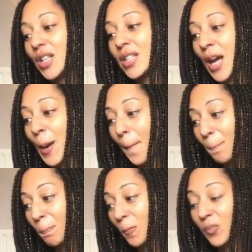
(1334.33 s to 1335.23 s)
so
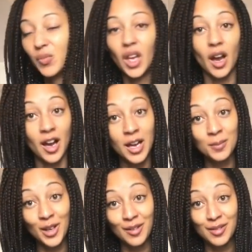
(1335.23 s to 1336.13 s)

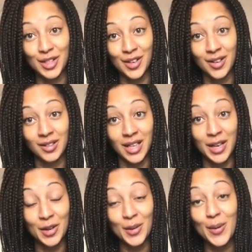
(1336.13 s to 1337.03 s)
I'm going to
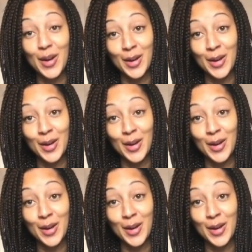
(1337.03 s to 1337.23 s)
Yarndale.